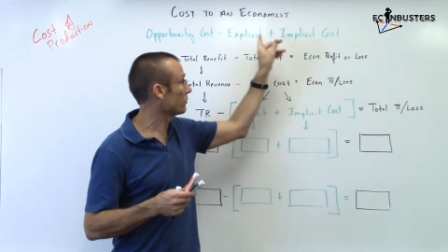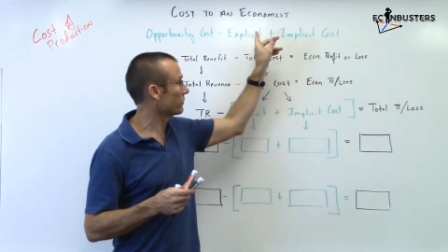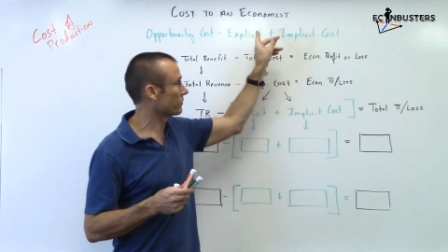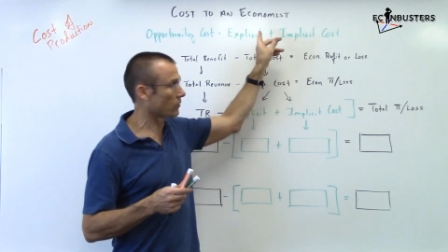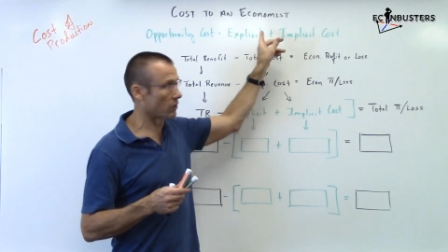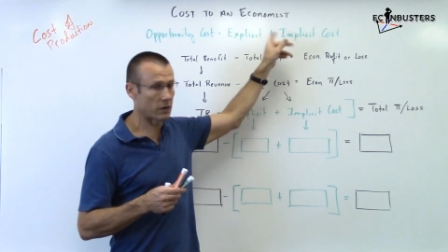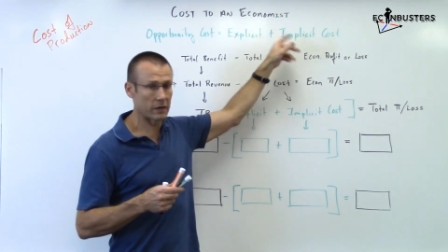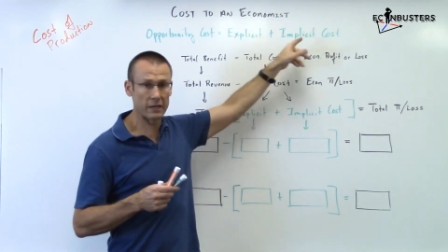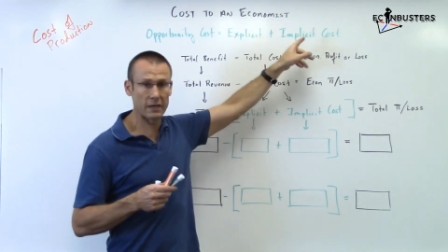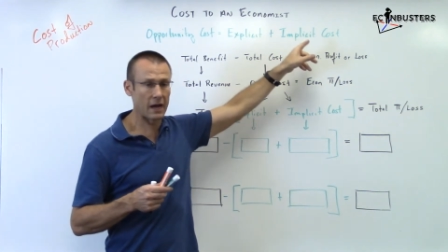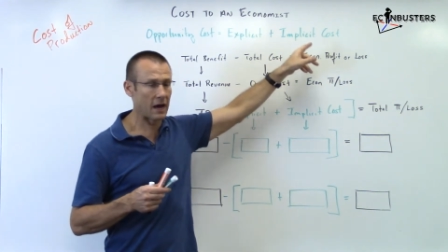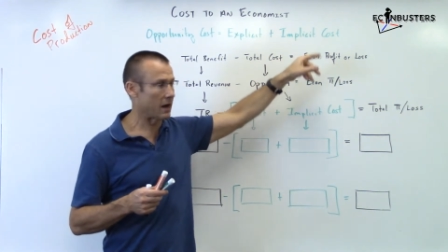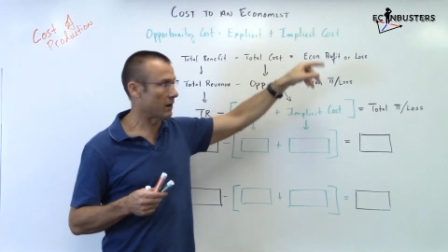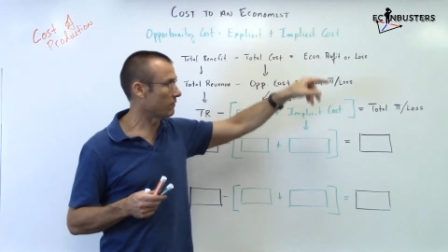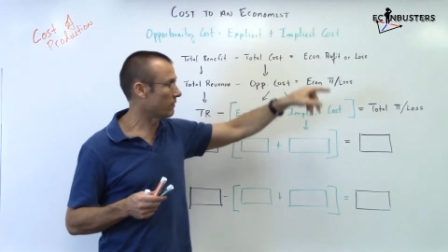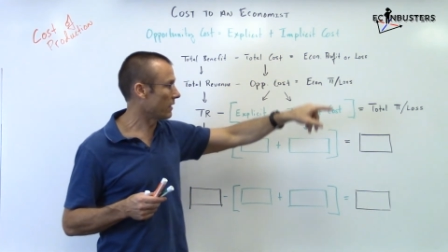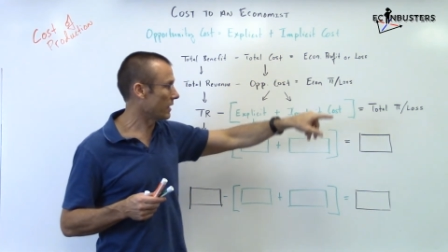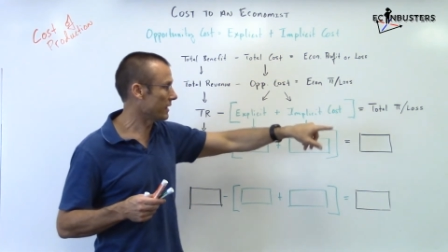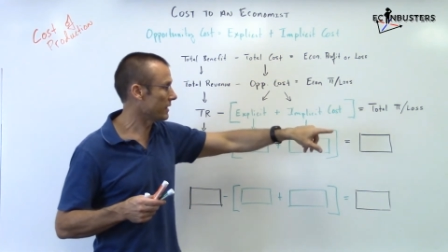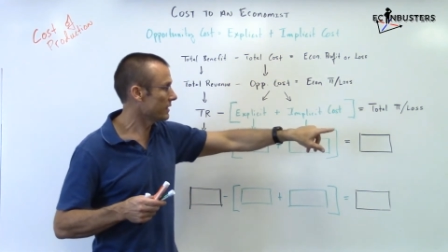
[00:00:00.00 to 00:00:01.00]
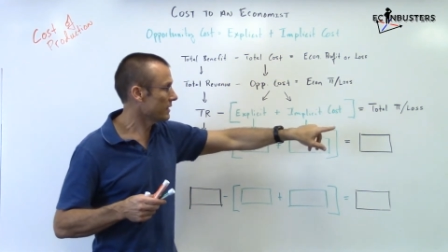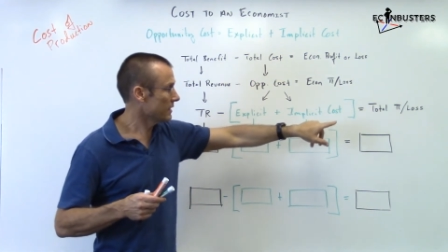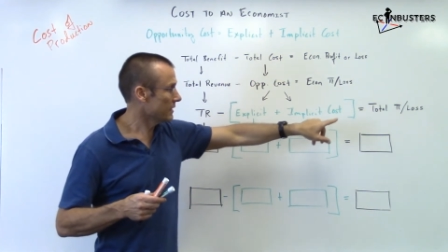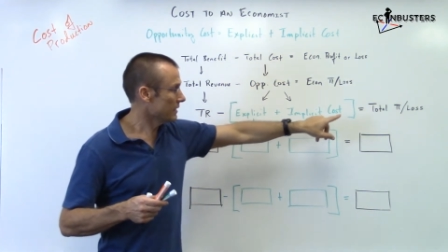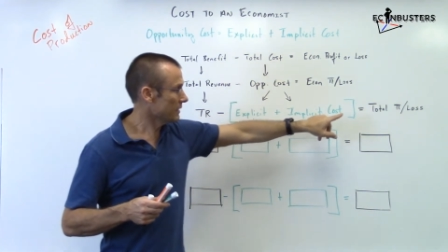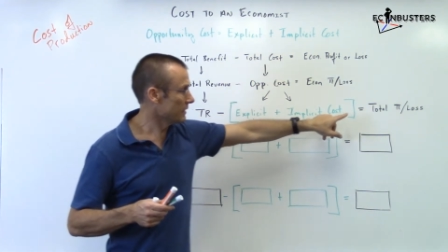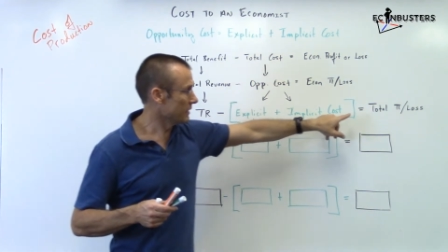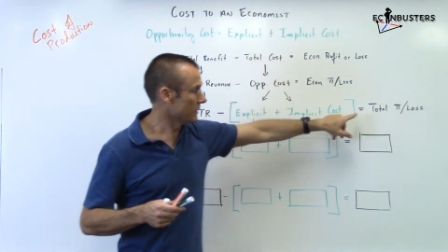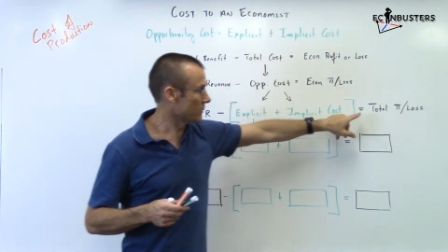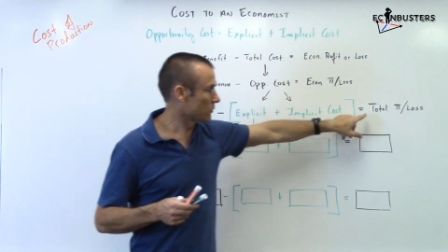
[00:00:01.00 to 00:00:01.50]
which you already got, right?
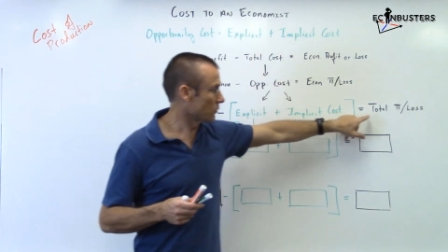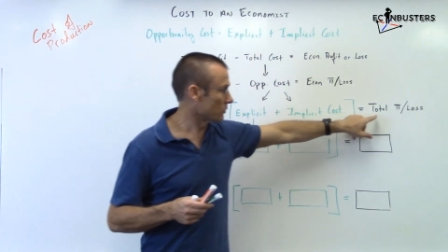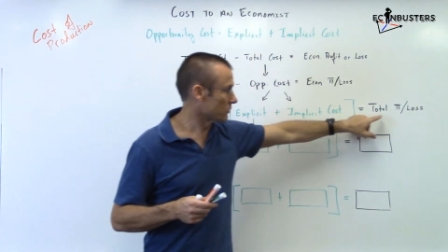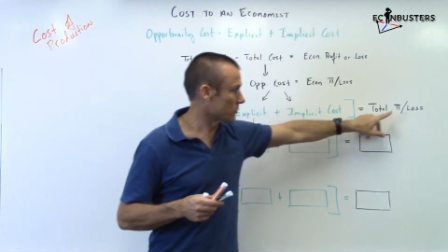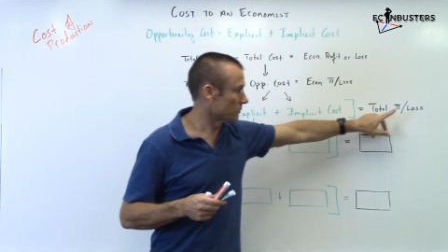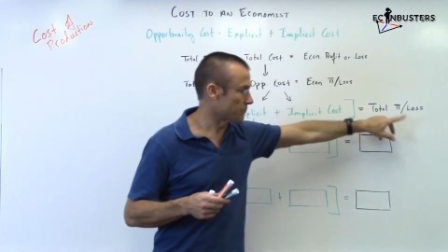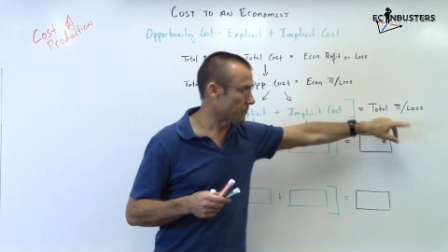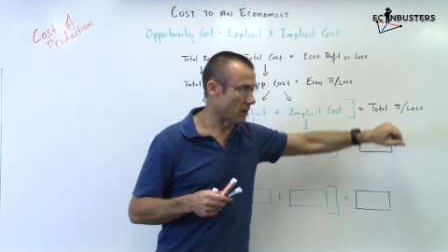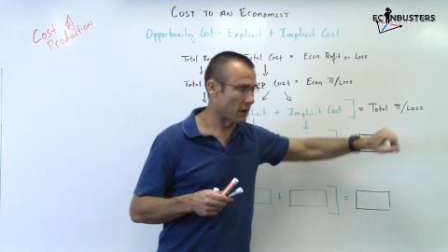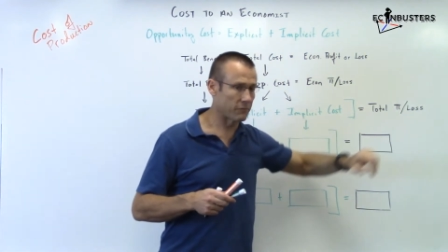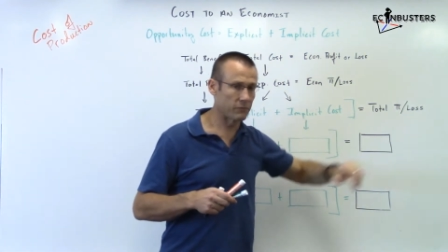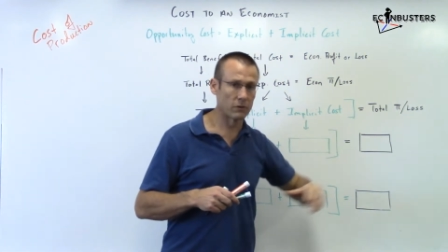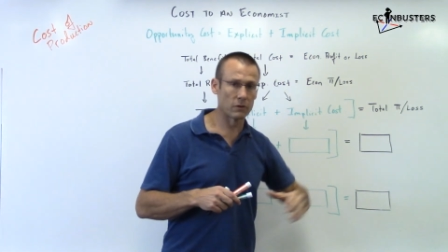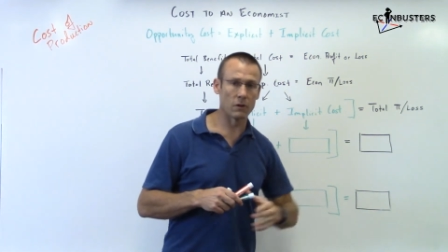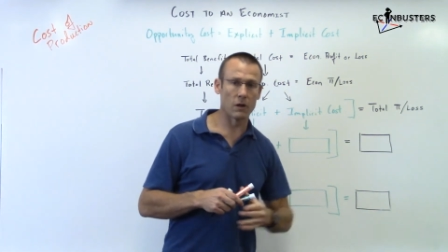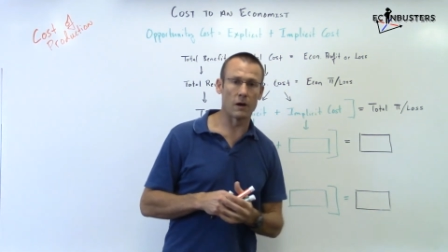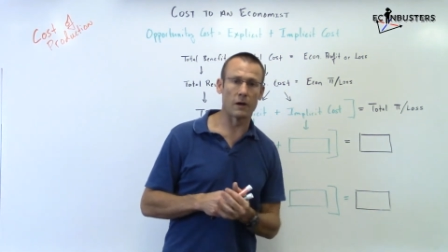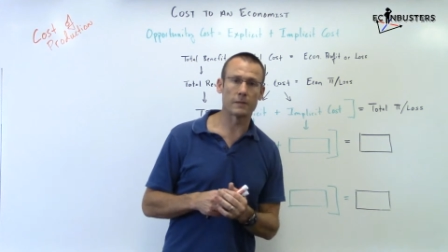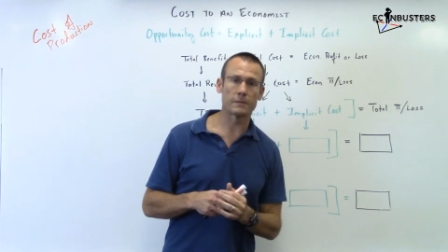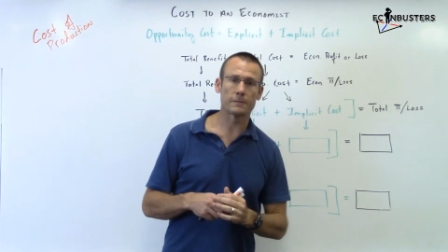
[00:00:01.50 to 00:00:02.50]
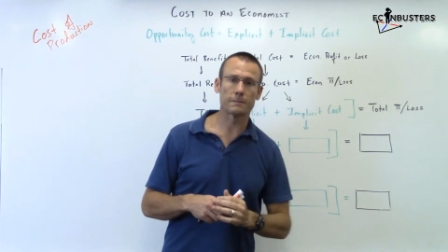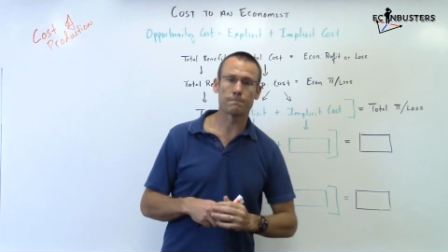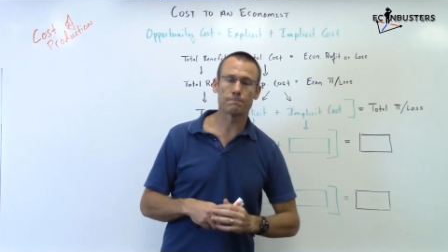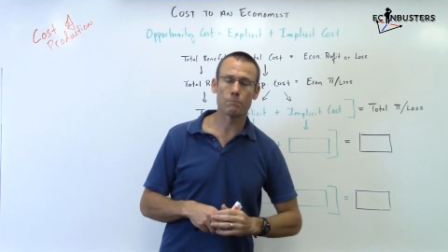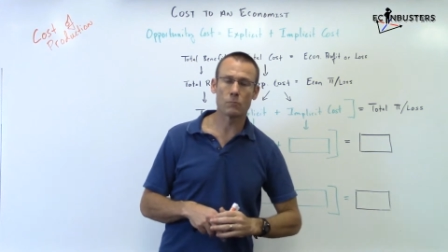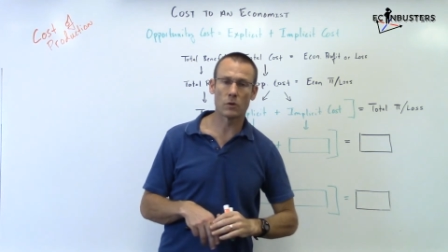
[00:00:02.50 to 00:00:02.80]
Equals the profit or loss.